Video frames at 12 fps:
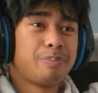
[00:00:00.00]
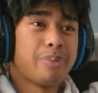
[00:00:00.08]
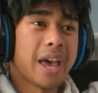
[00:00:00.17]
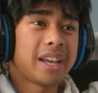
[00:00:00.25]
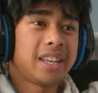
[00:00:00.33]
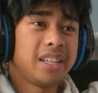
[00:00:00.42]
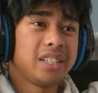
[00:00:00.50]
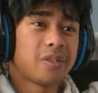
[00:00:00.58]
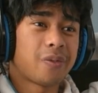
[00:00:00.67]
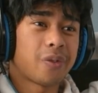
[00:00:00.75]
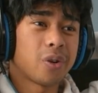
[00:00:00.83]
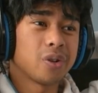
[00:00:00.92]
Becky's
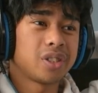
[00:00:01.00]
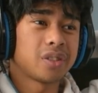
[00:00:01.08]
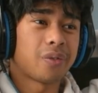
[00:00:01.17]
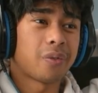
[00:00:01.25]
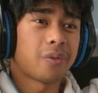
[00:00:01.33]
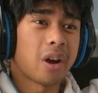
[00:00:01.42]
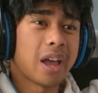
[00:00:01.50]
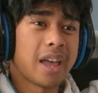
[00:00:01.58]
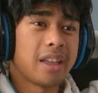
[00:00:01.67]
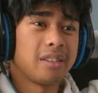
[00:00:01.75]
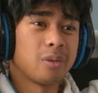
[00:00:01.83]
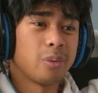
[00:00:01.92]
first
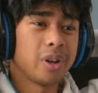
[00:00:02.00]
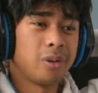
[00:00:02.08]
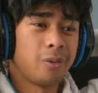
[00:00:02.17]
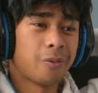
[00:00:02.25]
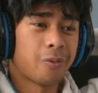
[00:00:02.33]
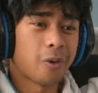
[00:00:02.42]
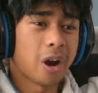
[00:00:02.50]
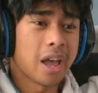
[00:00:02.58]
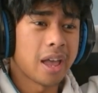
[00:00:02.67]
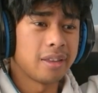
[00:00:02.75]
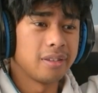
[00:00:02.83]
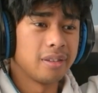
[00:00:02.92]
friend, real
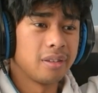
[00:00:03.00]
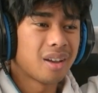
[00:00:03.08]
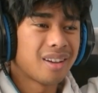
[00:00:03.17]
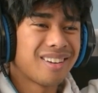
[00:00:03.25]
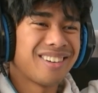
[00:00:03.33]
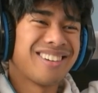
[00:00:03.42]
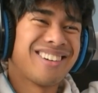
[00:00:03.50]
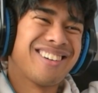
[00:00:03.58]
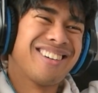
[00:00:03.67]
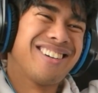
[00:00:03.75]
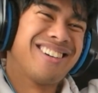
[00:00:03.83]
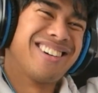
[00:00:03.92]
friend.
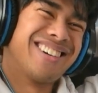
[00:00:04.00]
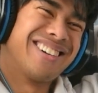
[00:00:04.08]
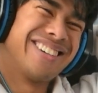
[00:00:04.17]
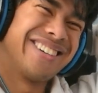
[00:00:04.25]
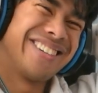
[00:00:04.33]
Aww.